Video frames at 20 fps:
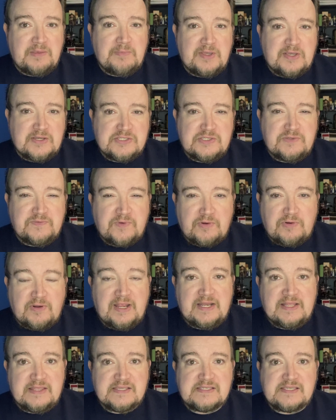because you've
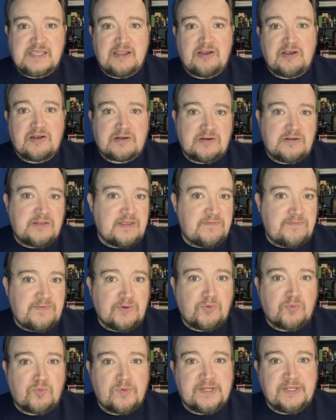created this character, they
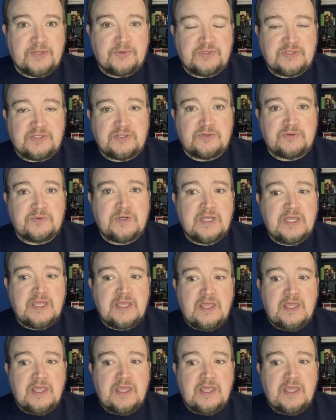feel real to you,